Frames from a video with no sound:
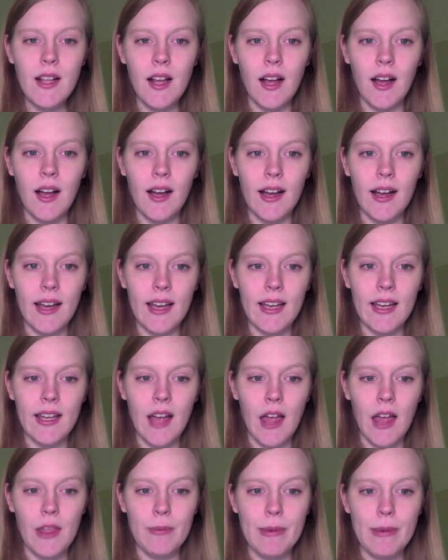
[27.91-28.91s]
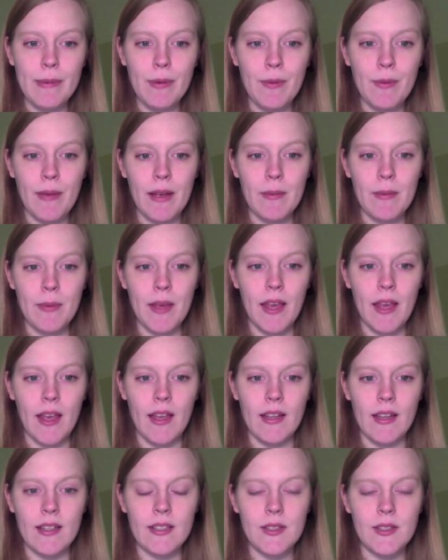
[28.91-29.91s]
other people might be
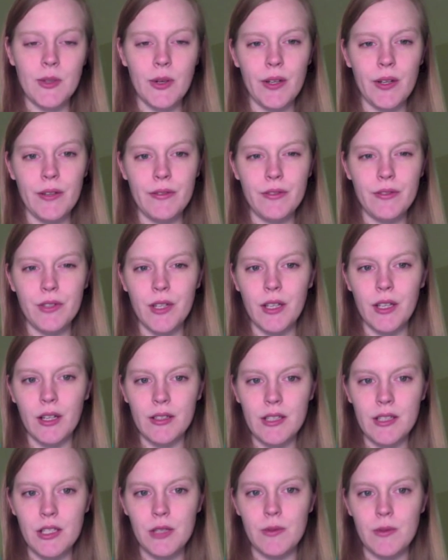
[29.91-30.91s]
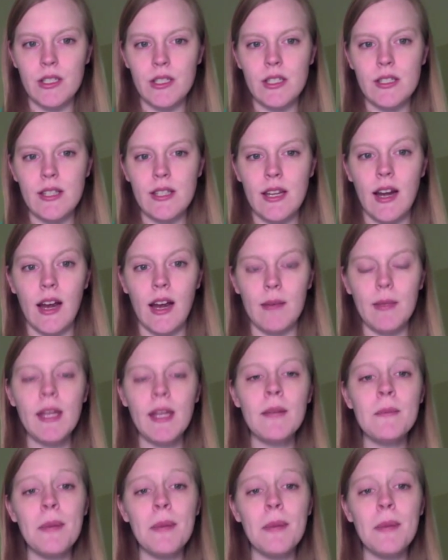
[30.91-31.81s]
in sort of trickier situations than I'm in,